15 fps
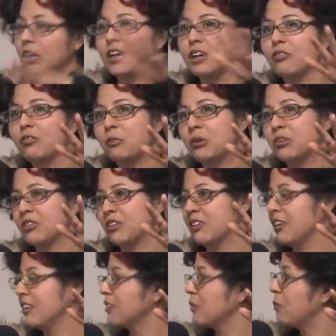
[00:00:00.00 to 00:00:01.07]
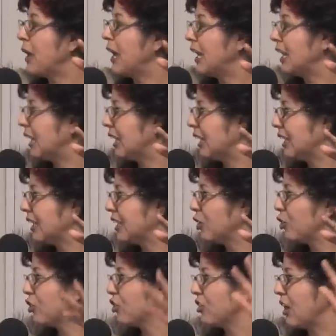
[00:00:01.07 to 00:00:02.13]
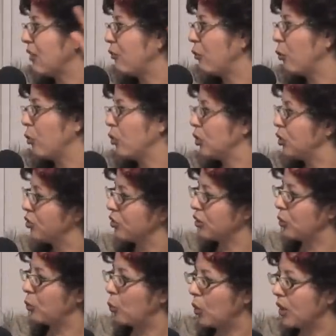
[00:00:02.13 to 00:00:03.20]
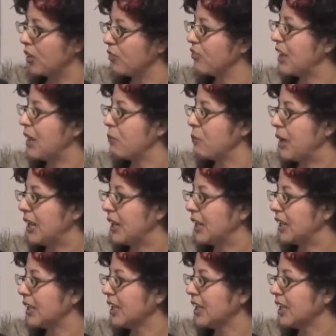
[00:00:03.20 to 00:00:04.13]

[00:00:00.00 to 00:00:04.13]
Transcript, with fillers: like, if a person does a painting, you just have usually one of that painting.